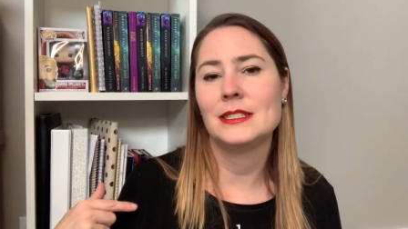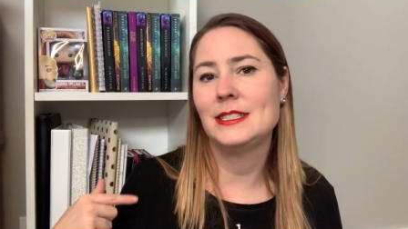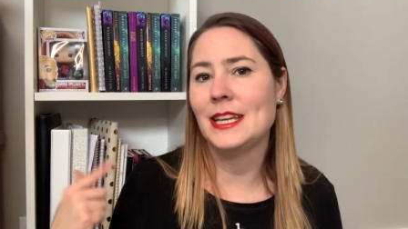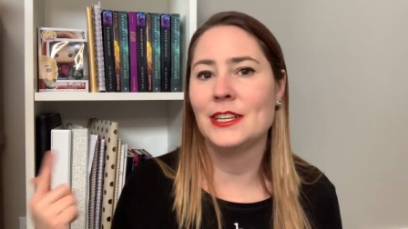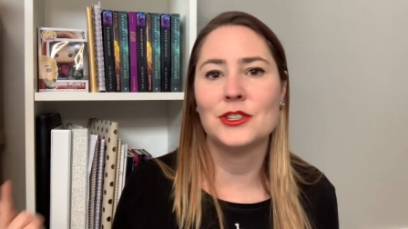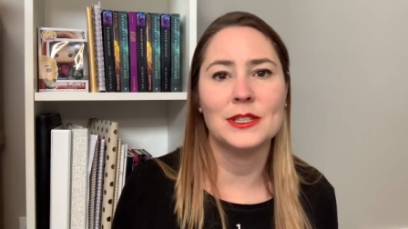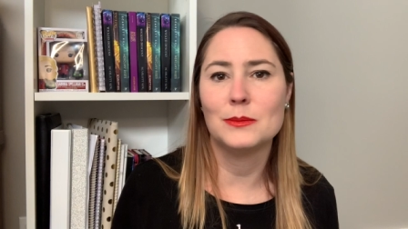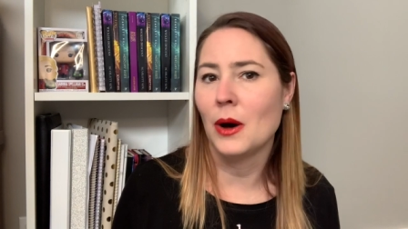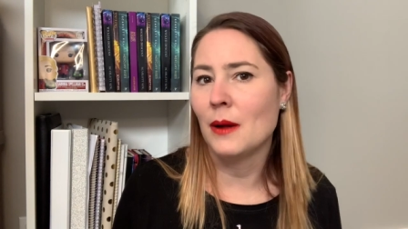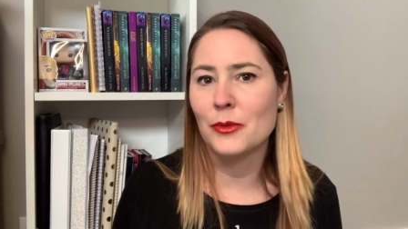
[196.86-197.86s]
dangerous
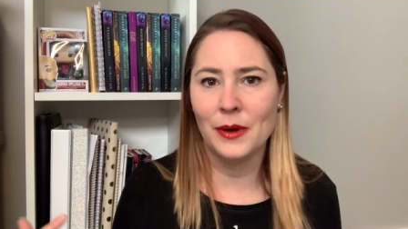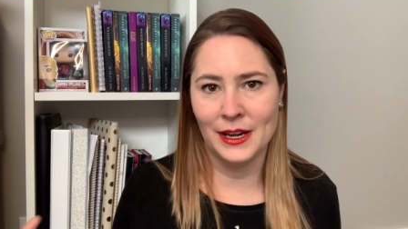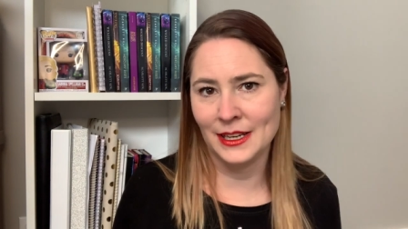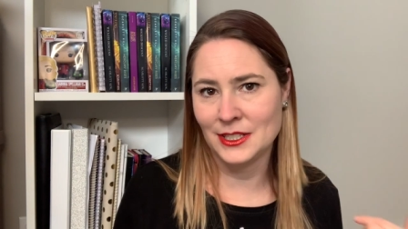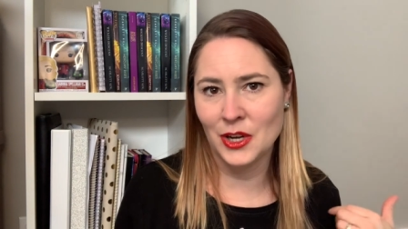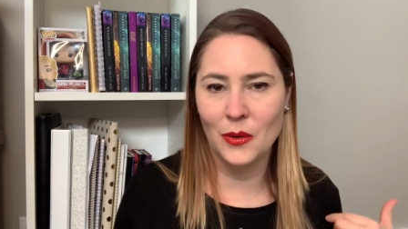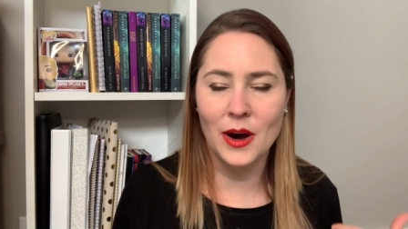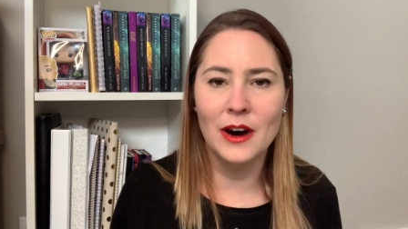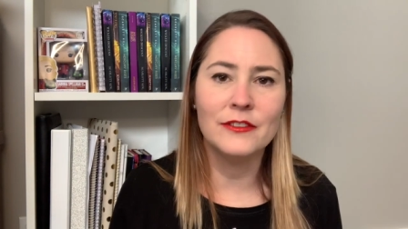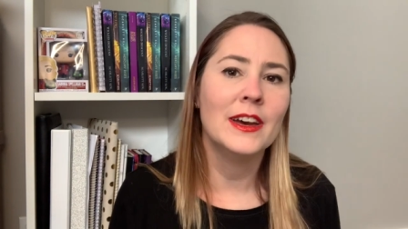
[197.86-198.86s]
bomb threatening to go
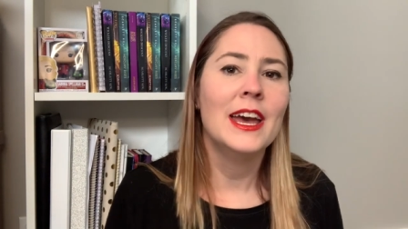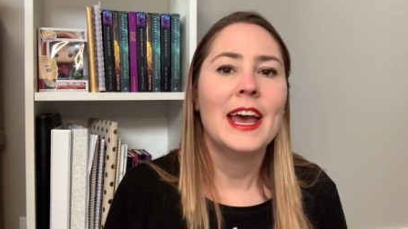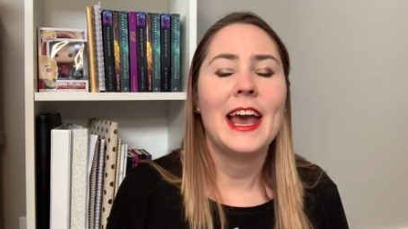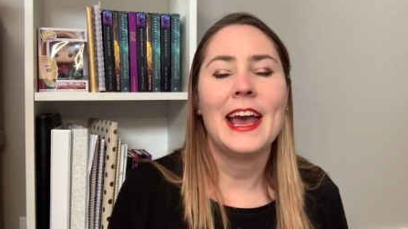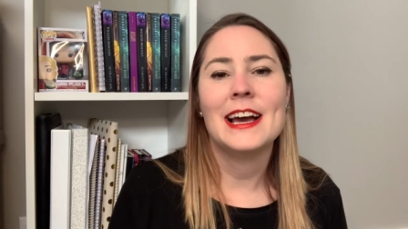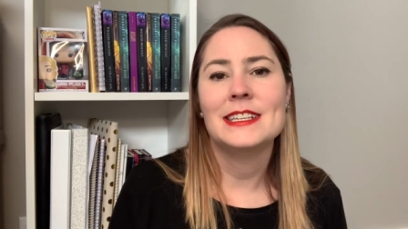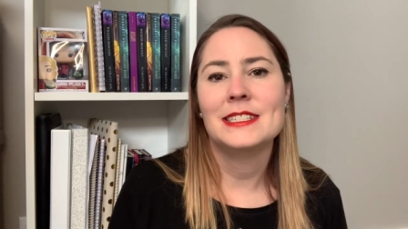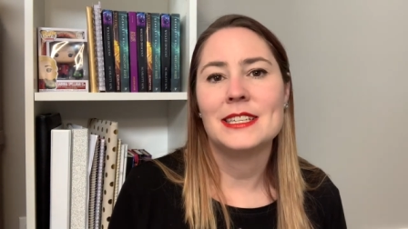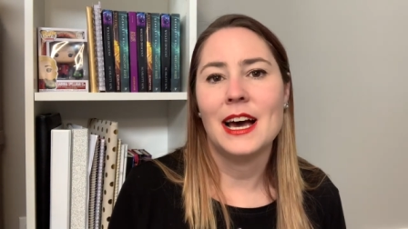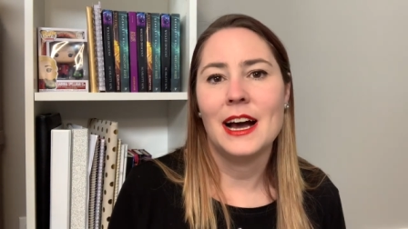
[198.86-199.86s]
off.
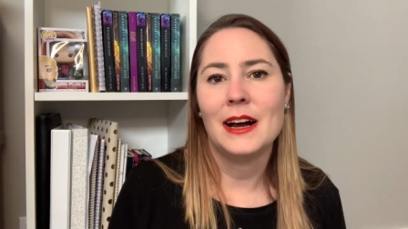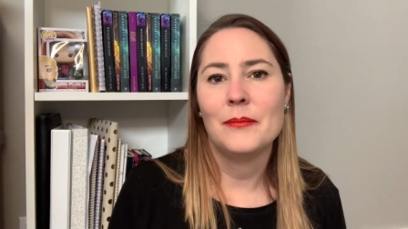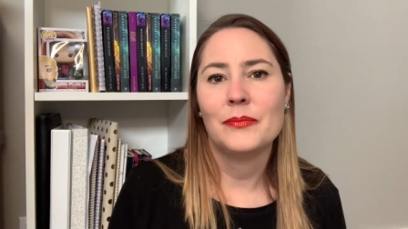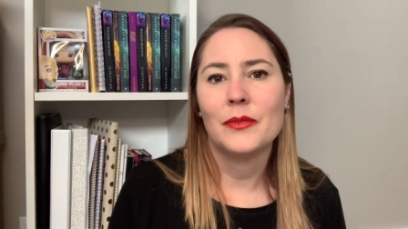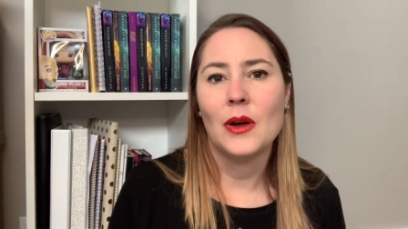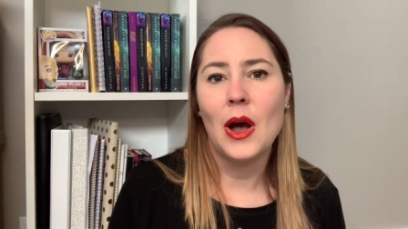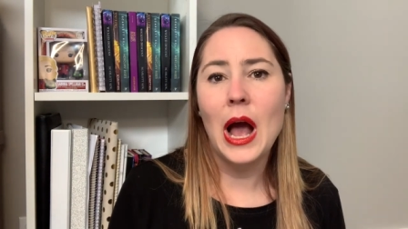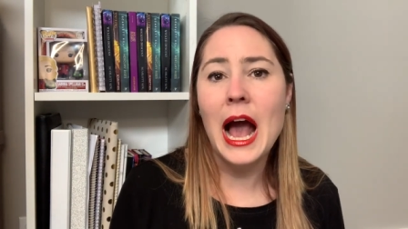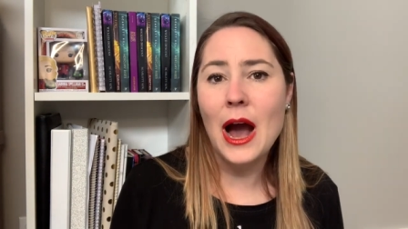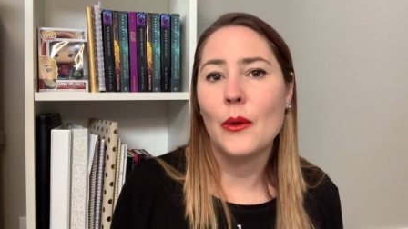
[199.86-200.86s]
And
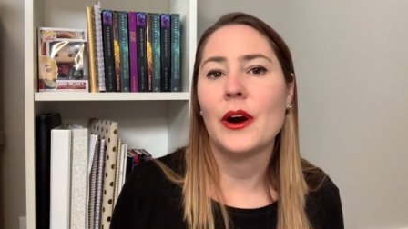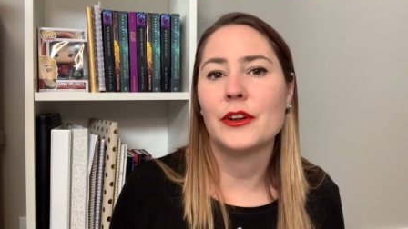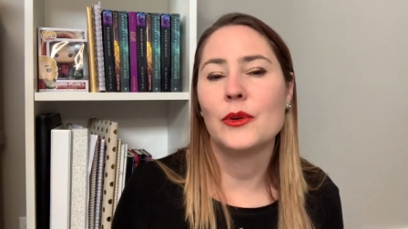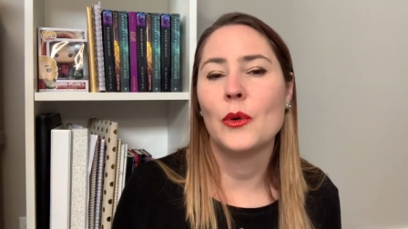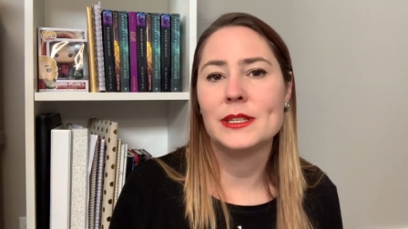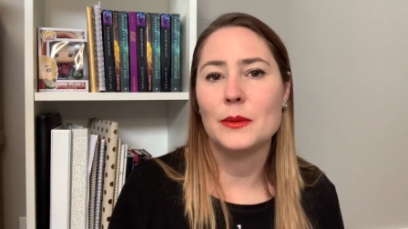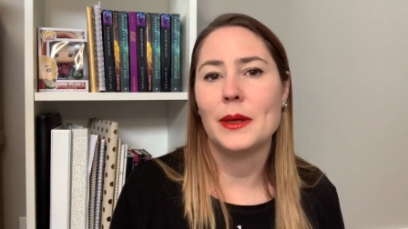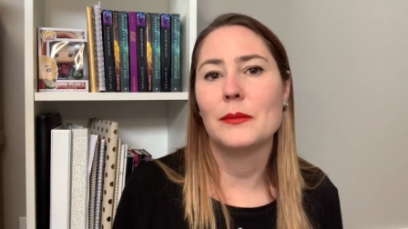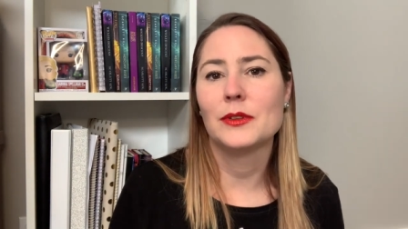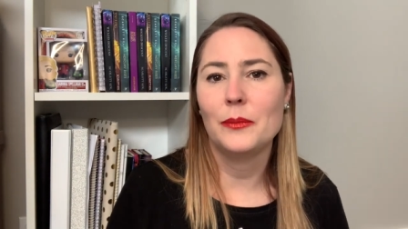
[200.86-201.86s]
how are you going to be
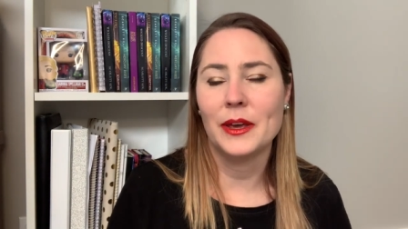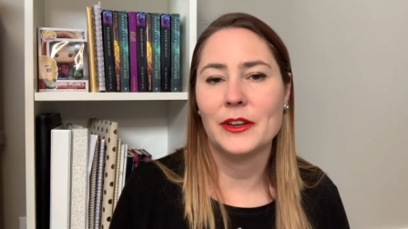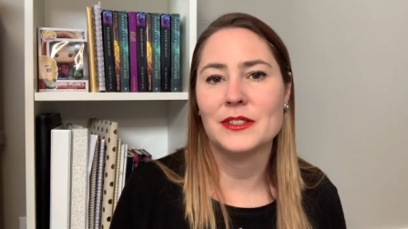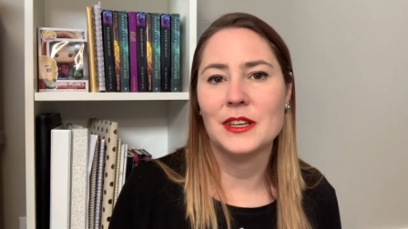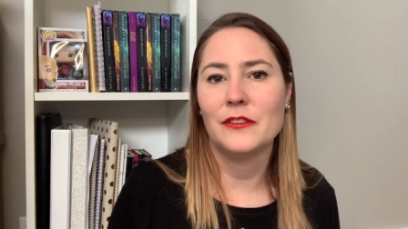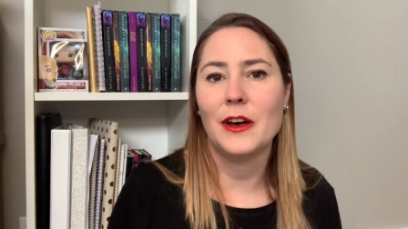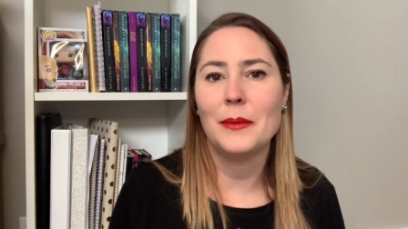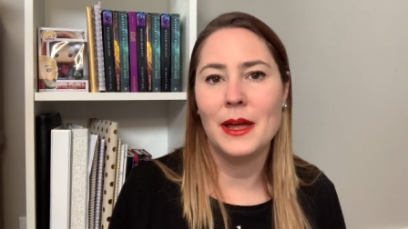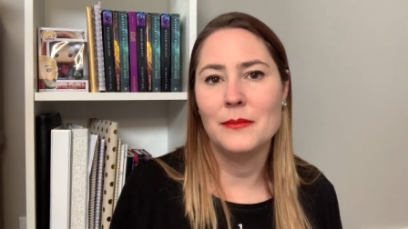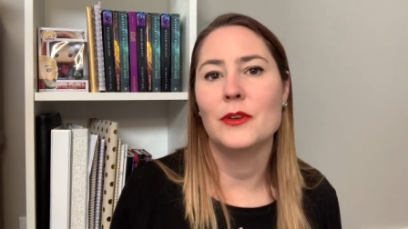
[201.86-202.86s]
able to pick yourself up
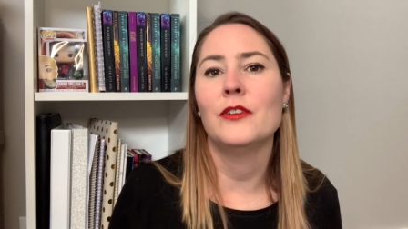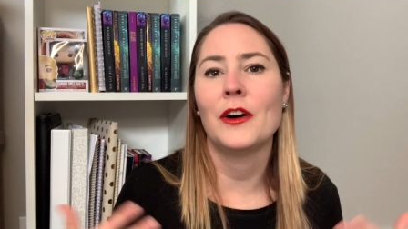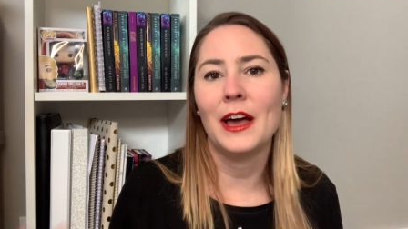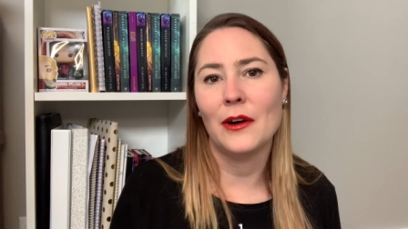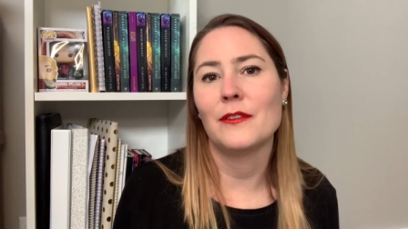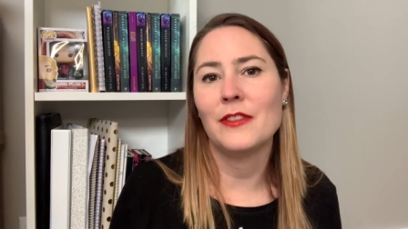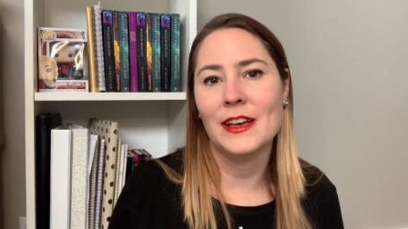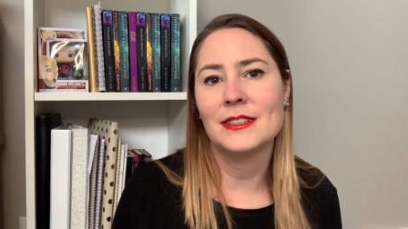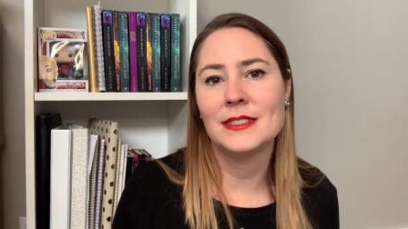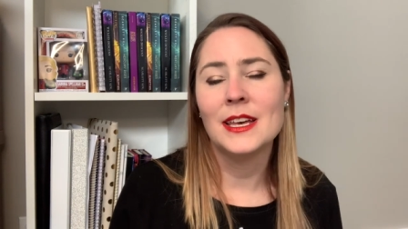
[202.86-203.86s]
and move on out of
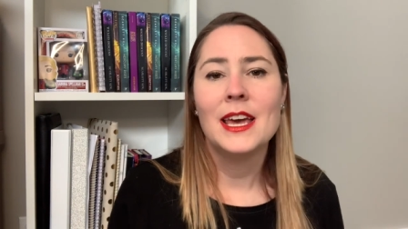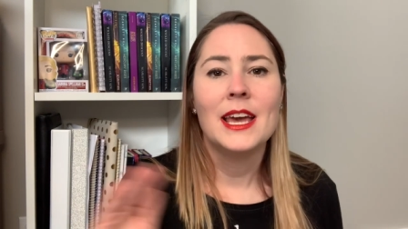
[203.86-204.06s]
this?